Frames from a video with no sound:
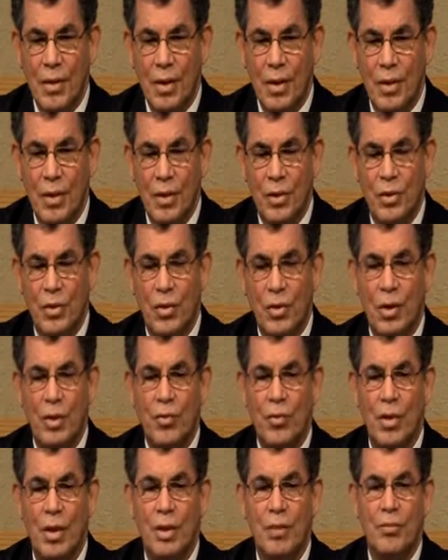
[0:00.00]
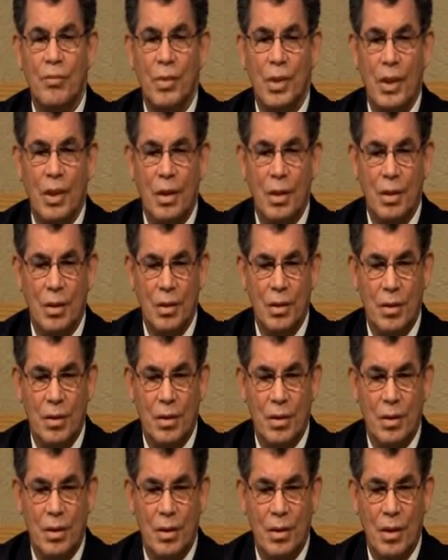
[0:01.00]
There's only one being
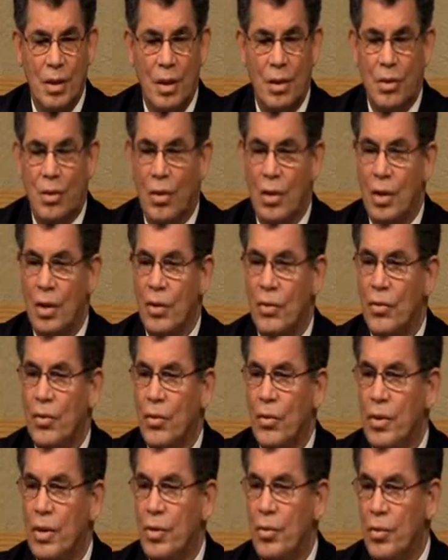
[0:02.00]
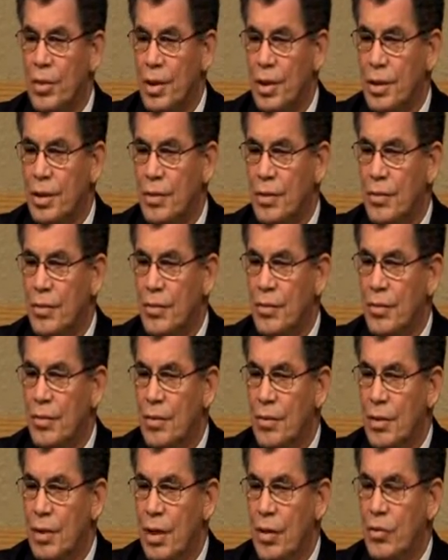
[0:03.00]
in all of Holy Writ
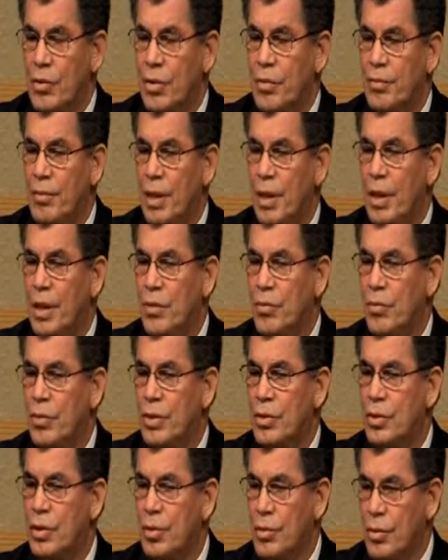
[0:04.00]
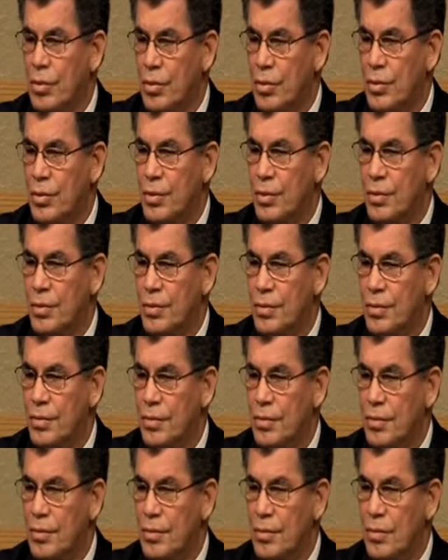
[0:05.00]
that was made with jewels.
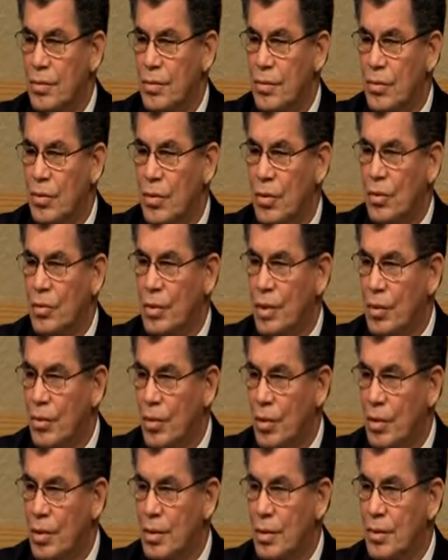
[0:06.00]
Only one.